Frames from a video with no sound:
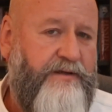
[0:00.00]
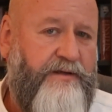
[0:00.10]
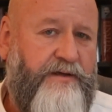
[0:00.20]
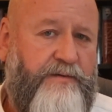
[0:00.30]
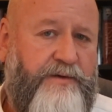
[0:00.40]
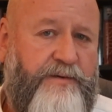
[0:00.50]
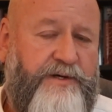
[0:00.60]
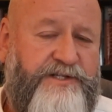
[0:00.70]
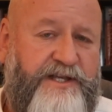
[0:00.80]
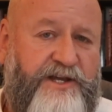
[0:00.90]
when the
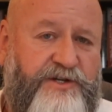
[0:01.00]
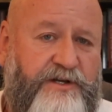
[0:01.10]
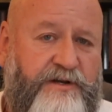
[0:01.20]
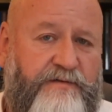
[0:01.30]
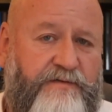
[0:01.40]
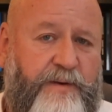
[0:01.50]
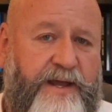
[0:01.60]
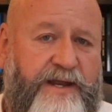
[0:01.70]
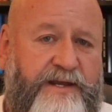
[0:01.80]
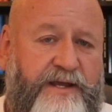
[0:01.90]
recession of
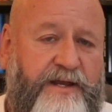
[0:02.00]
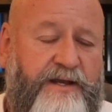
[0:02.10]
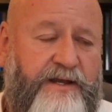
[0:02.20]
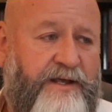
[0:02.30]
08 hit.